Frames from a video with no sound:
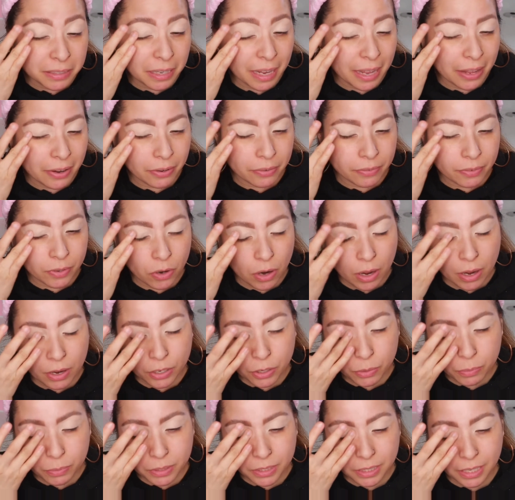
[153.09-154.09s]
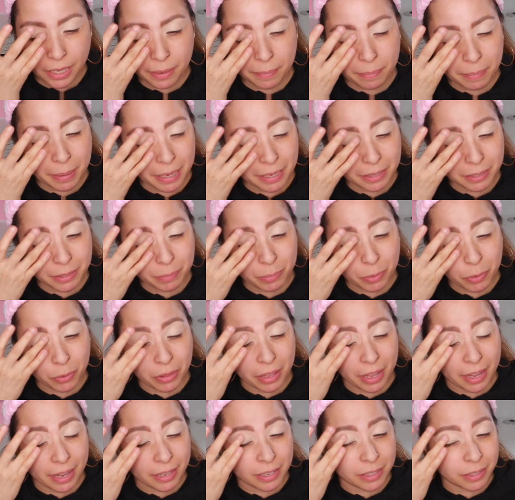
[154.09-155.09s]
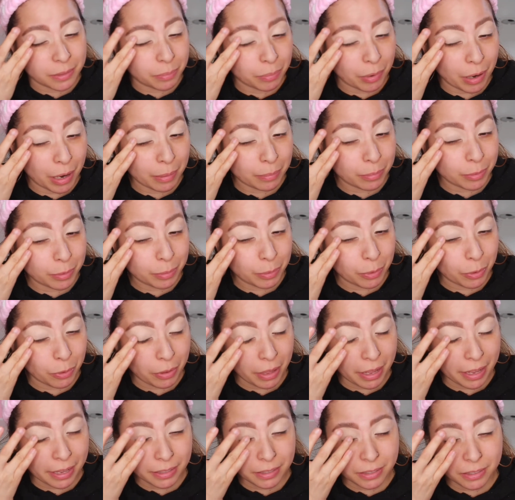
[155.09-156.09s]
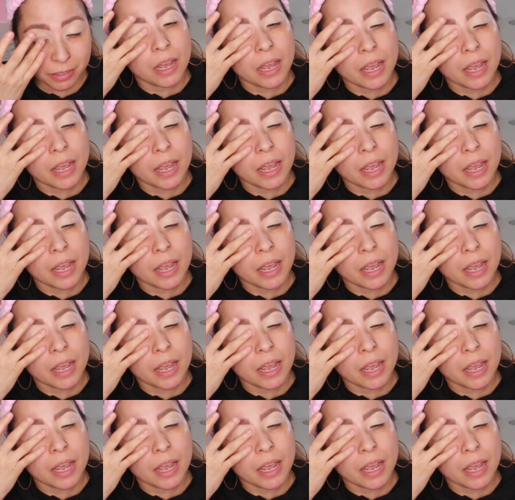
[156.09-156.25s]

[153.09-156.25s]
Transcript: I don't even know how you would say it, based both eyes, primed both eyes.